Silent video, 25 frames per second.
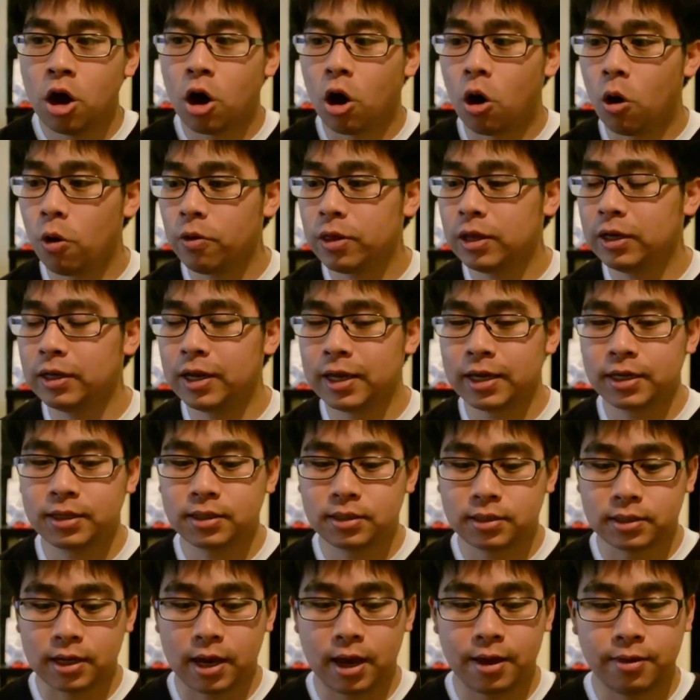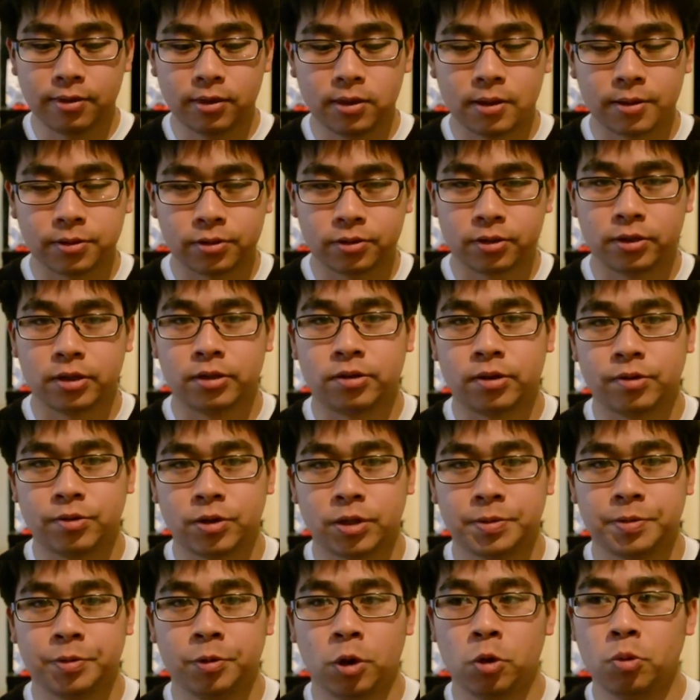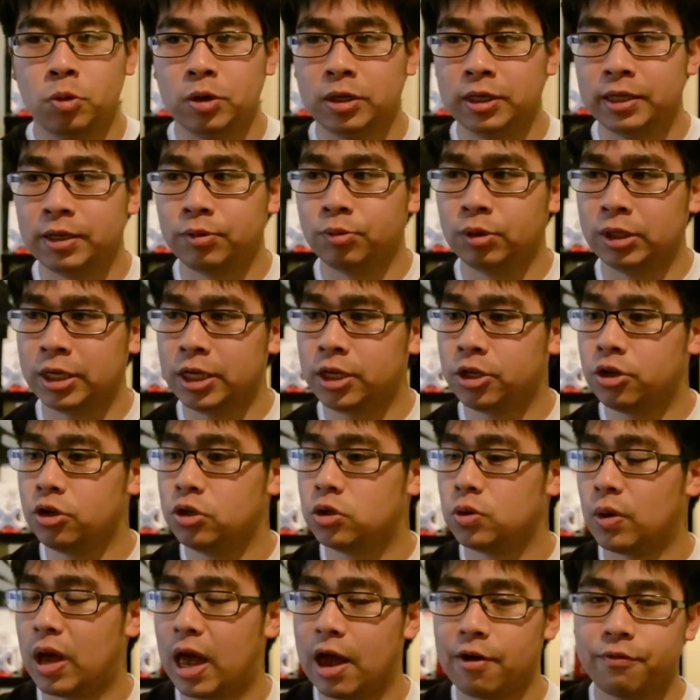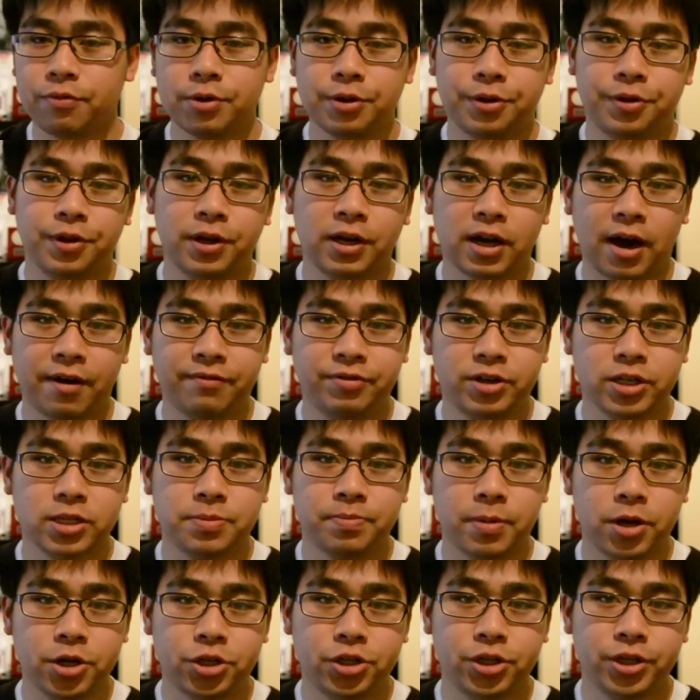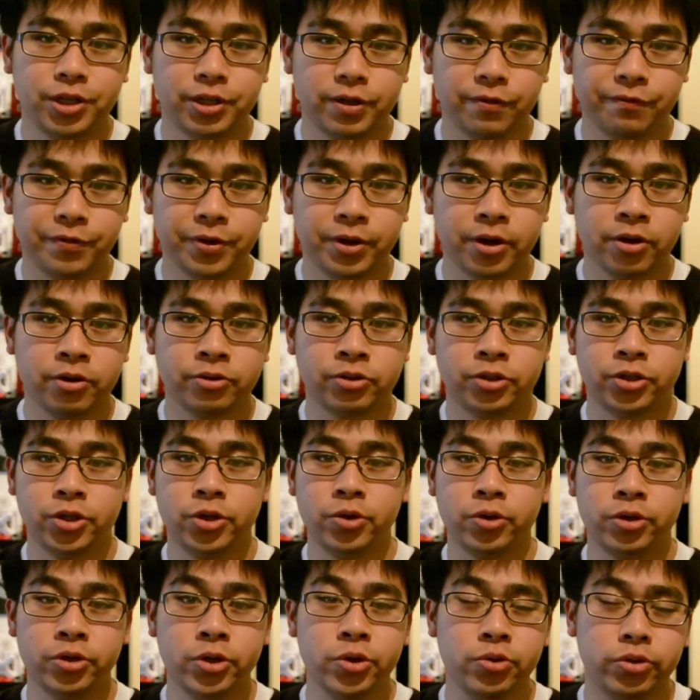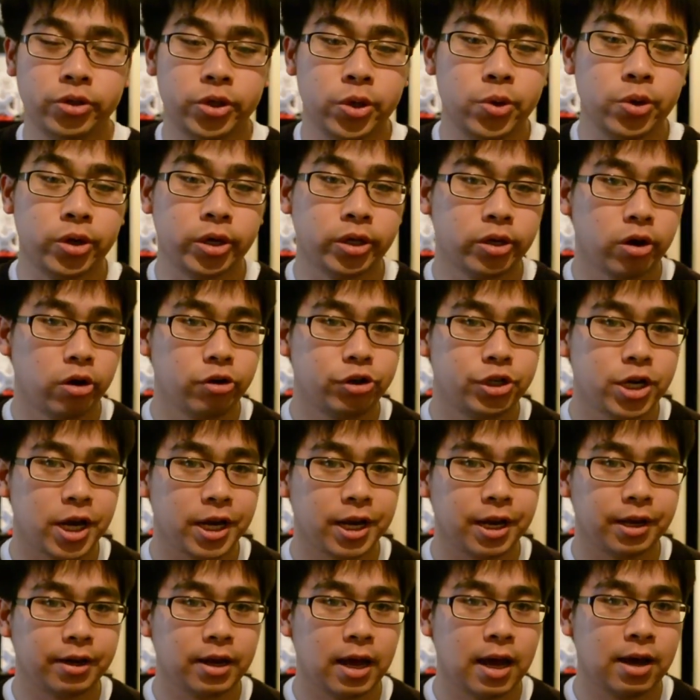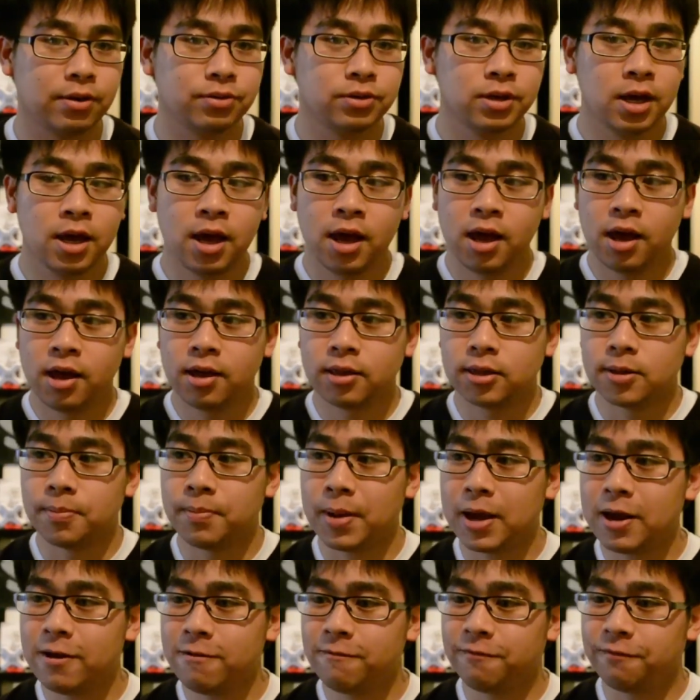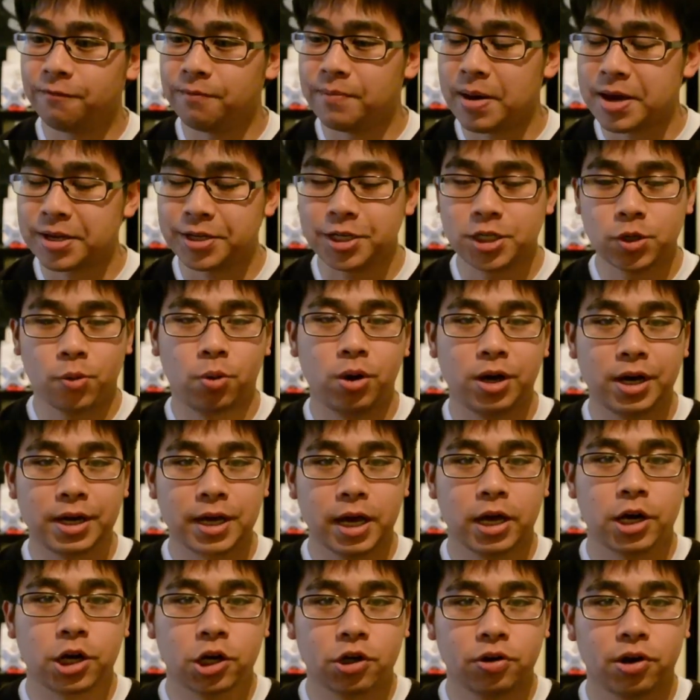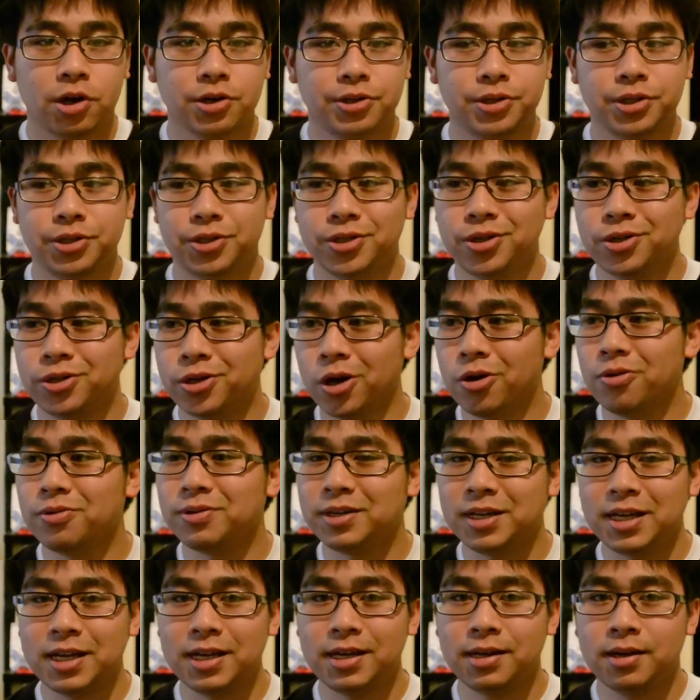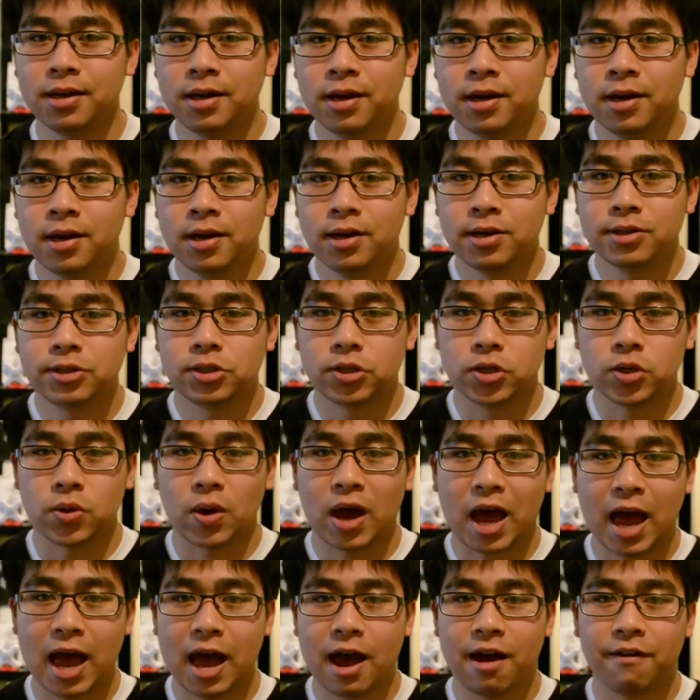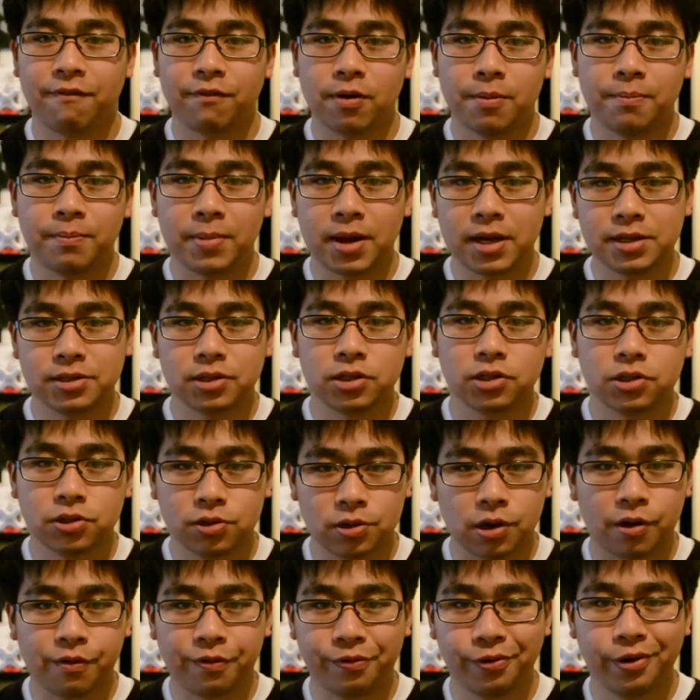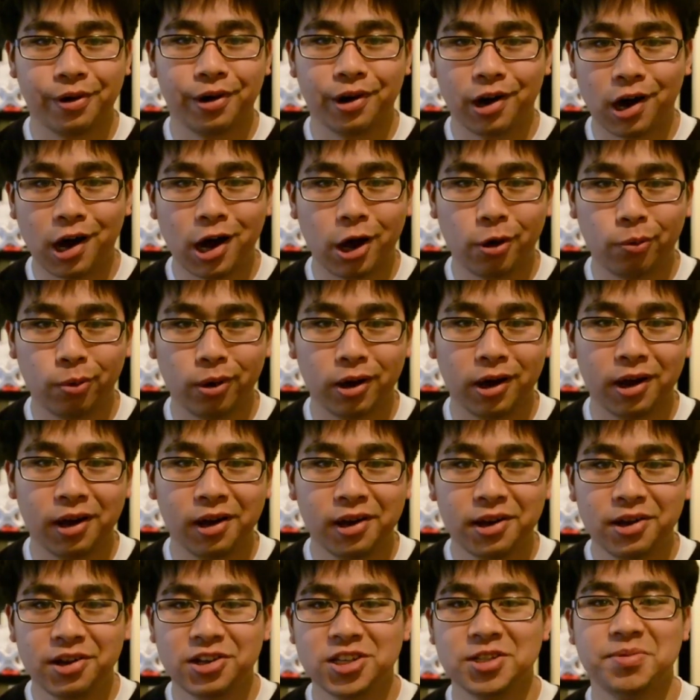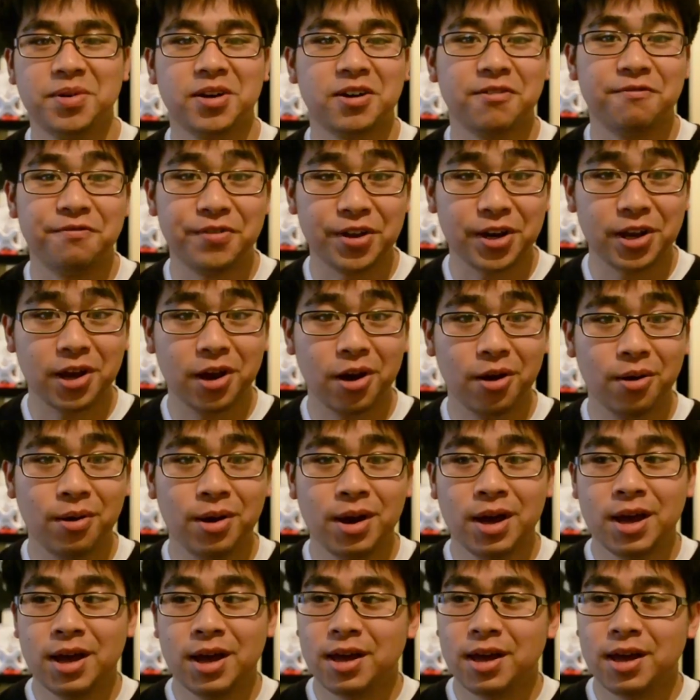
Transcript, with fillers: All the links in the, the description below will, will, link you to everything I've just mentioned in the video, so you, you, you can go check it out. The main message I want to get across is you don't need to have amazing software and hardware to make a video.